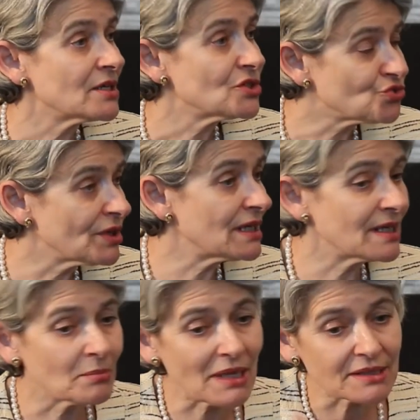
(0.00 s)
really
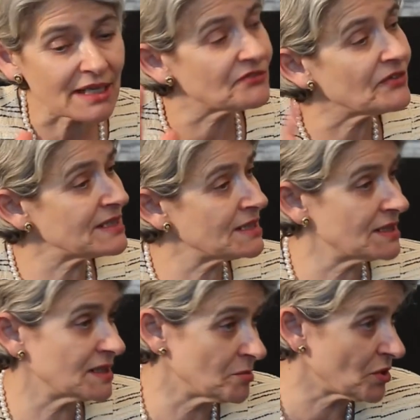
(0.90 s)
a
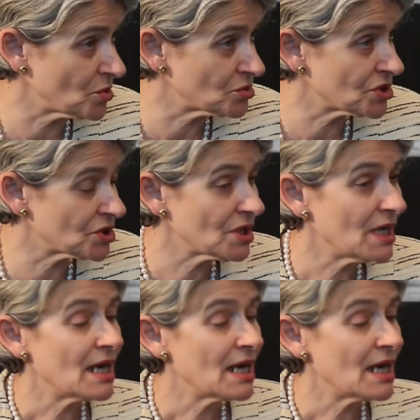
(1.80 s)
multifaceted approach.